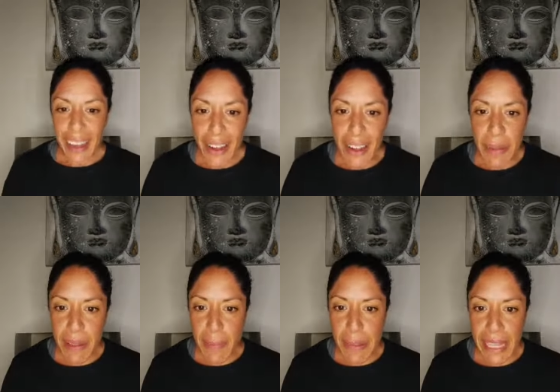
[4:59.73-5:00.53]
I've,
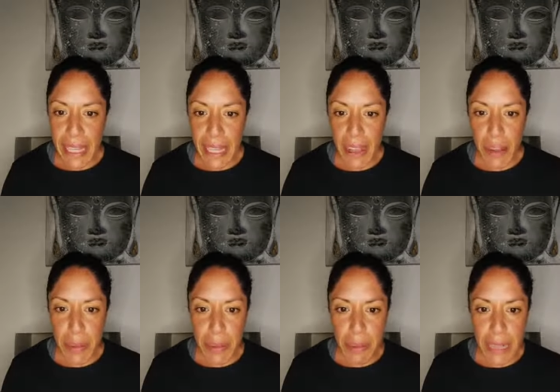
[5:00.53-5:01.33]
uh, Becky,
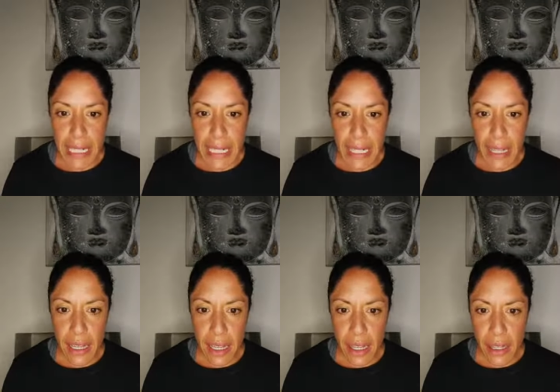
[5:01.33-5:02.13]
I've been
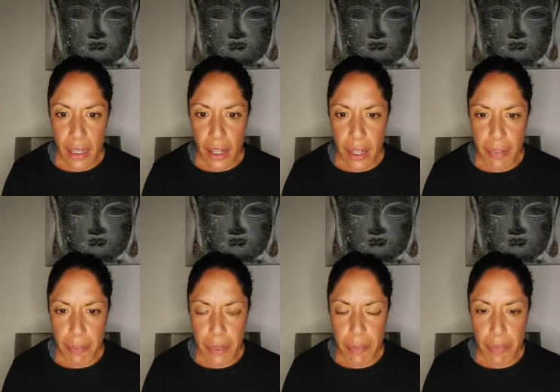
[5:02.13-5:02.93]
really, uh, I
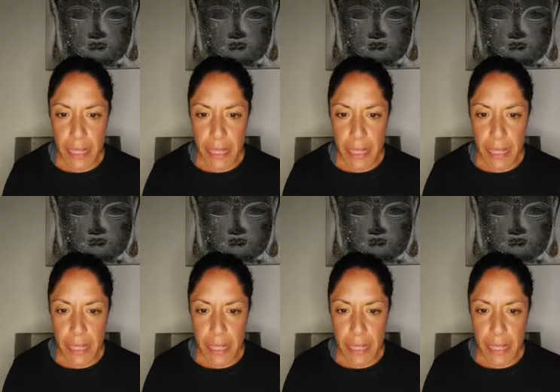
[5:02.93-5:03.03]
have been